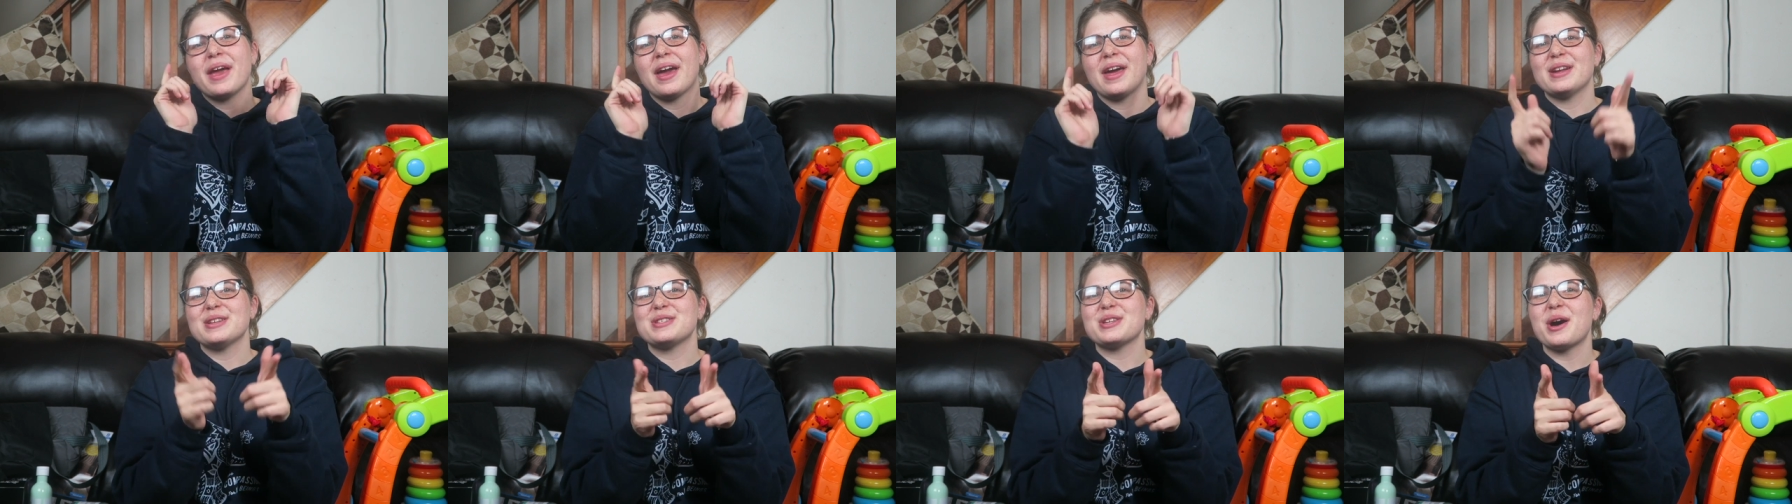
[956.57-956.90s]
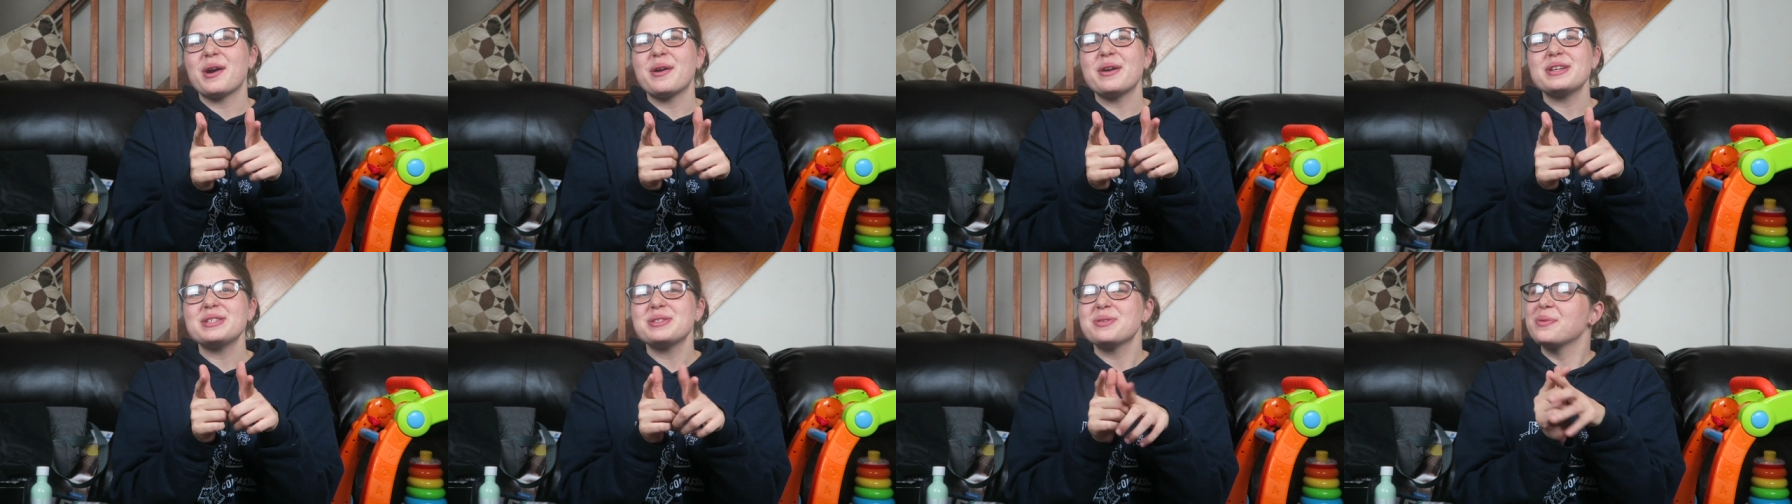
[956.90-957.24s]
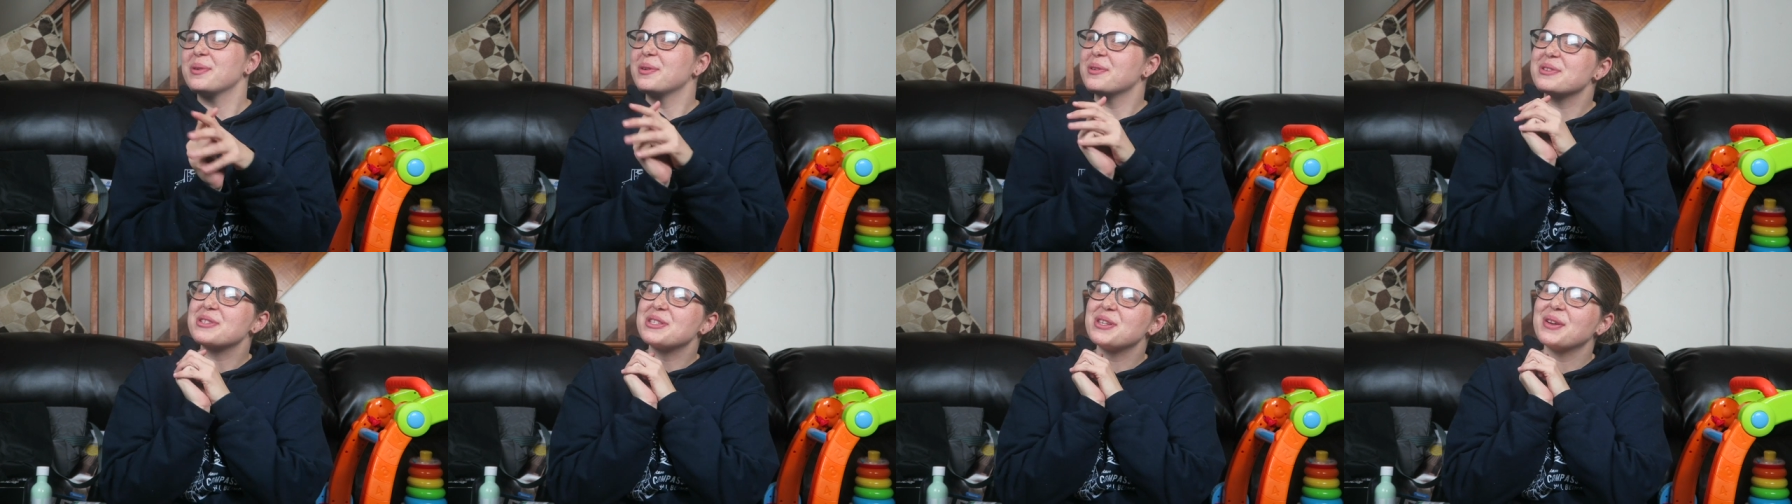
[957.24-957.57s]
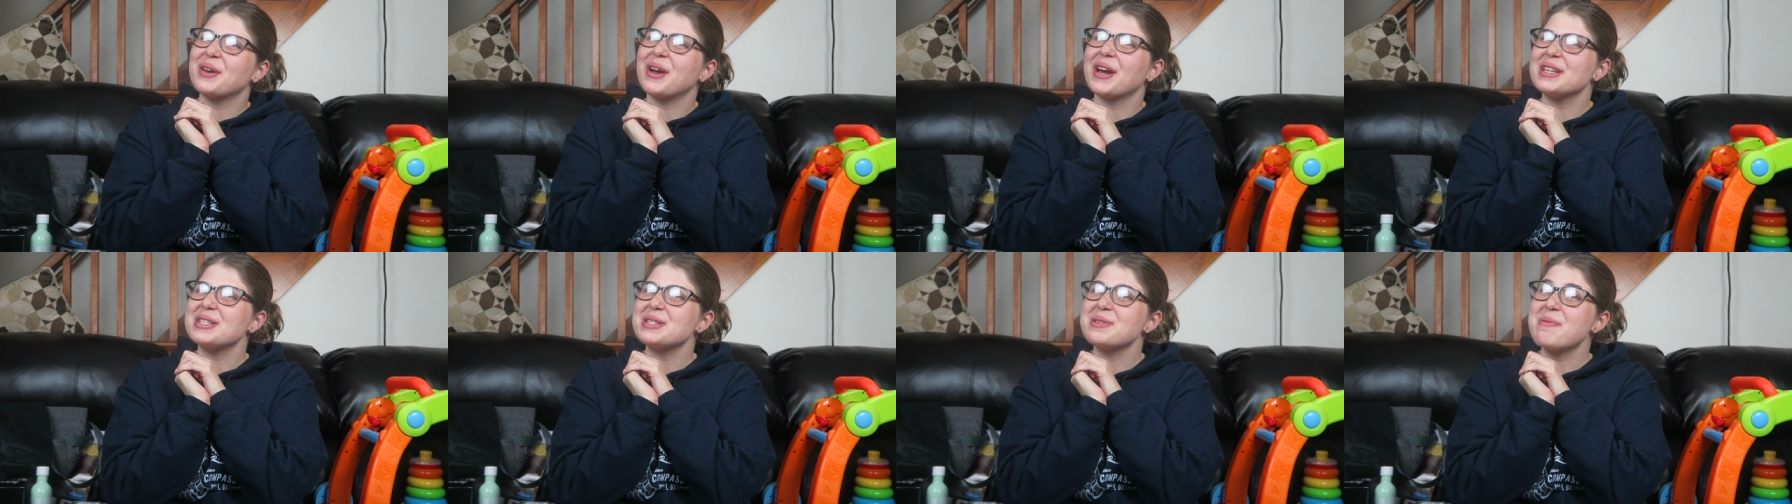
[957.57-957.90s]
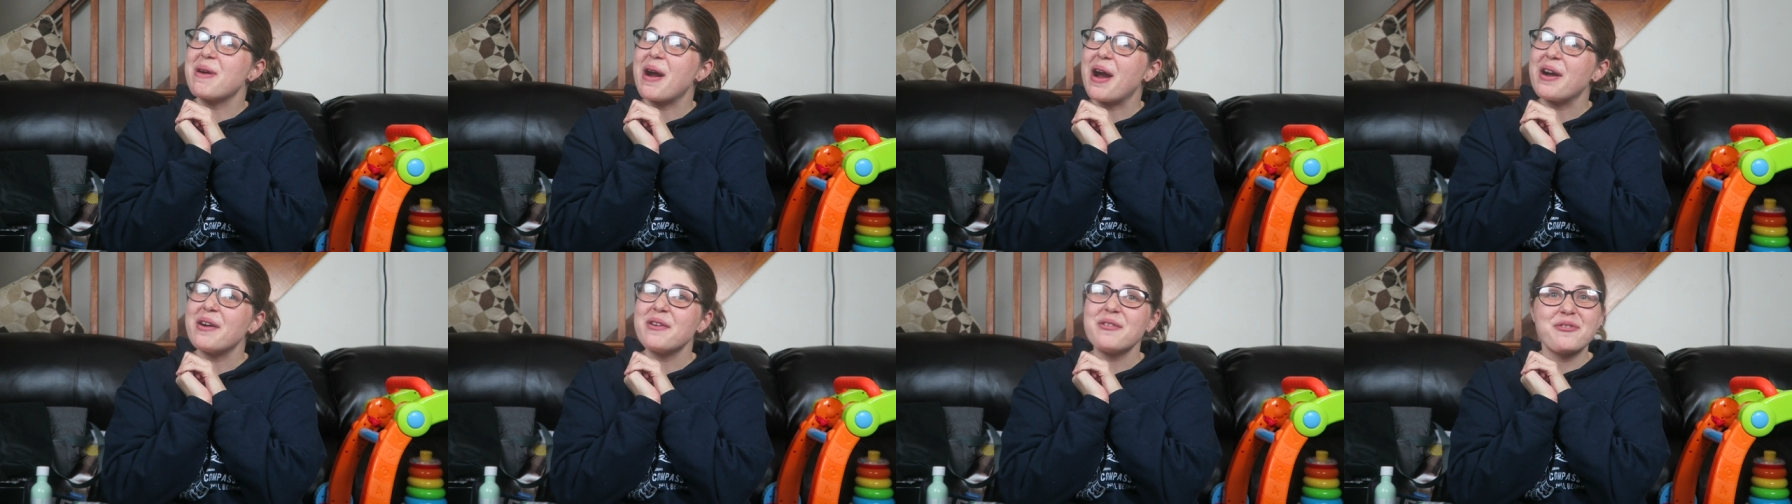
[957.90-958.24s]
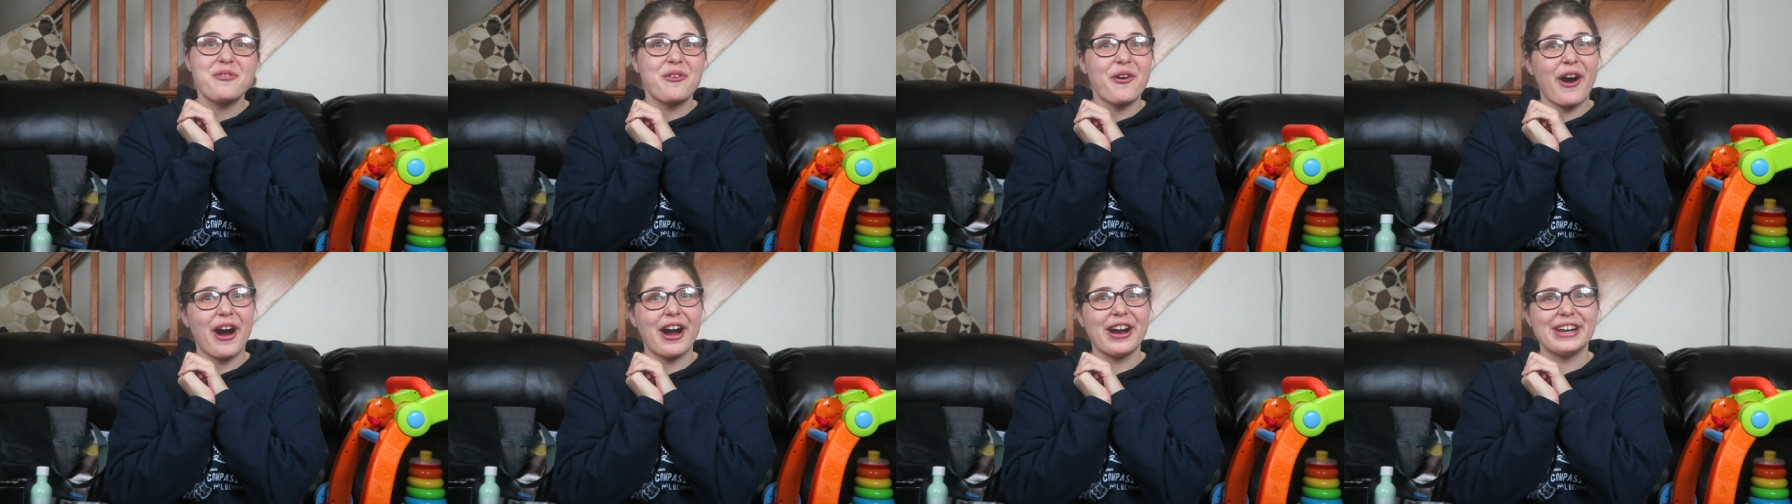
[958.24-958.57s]
And as always, we will see you guys tomorrow
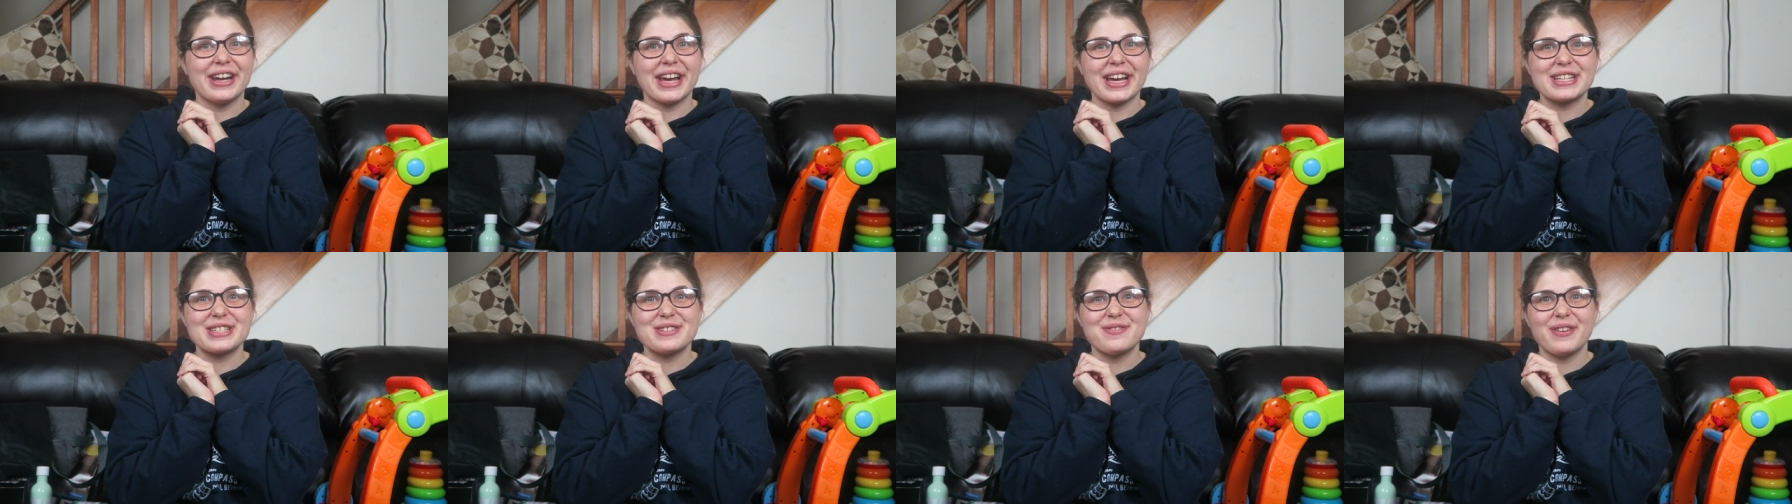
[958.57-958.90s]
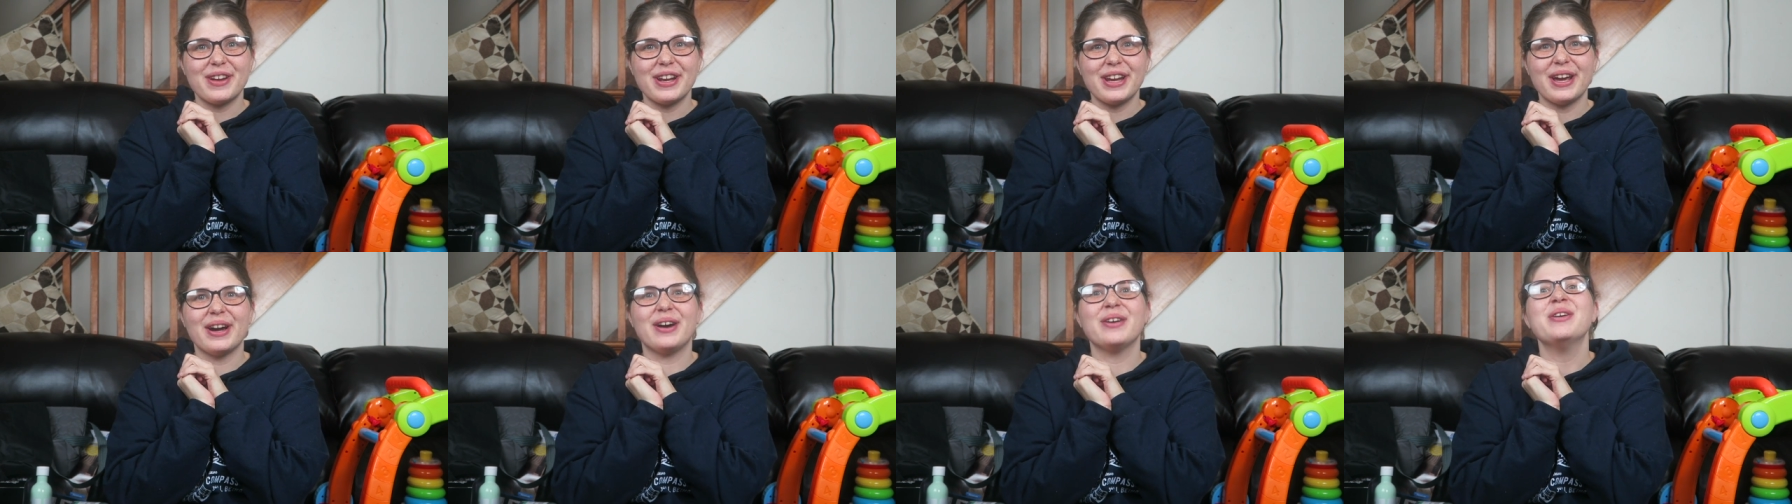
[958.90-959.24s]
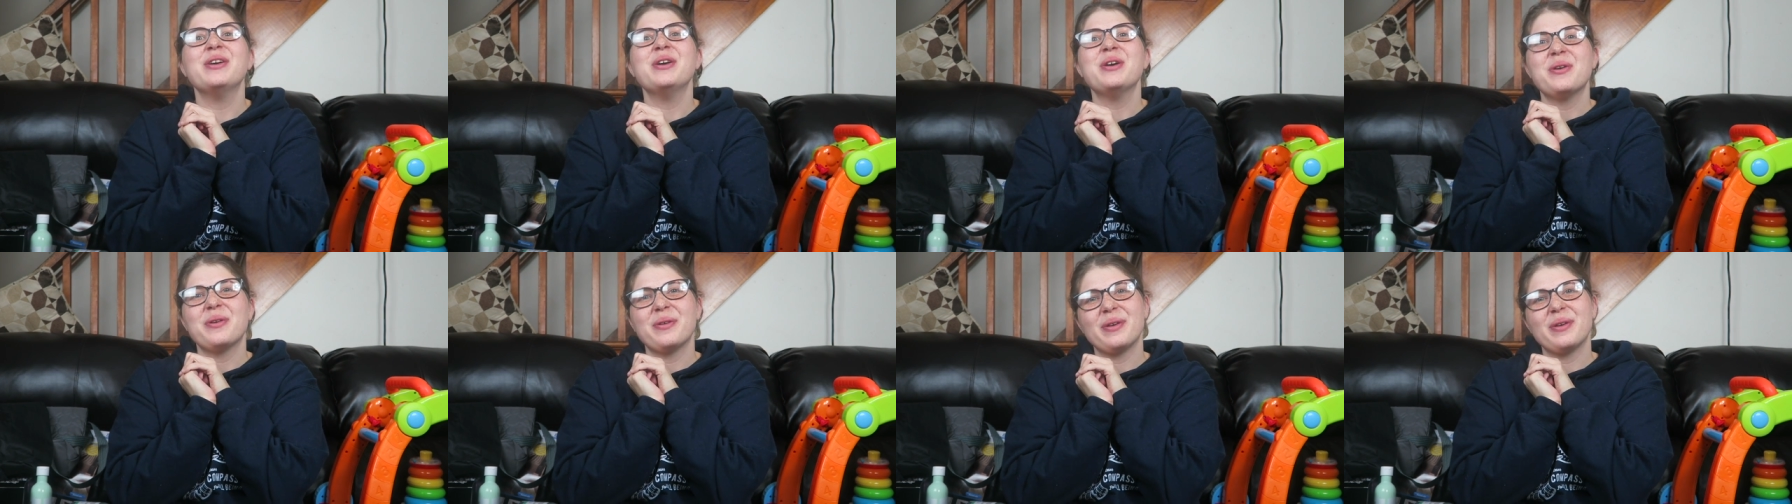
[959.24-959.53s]
for our next video.